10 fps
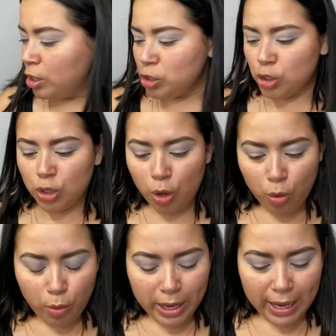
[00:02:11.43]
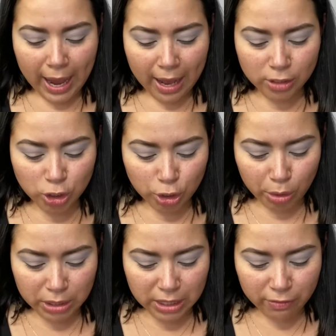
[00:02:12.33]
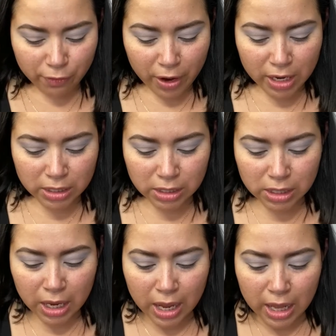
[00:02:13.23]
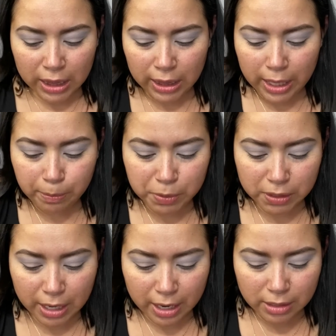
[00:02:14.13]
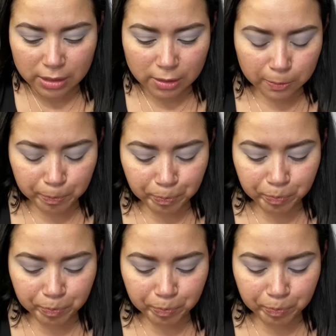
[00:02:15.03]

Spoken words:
So it has three different lipsticks.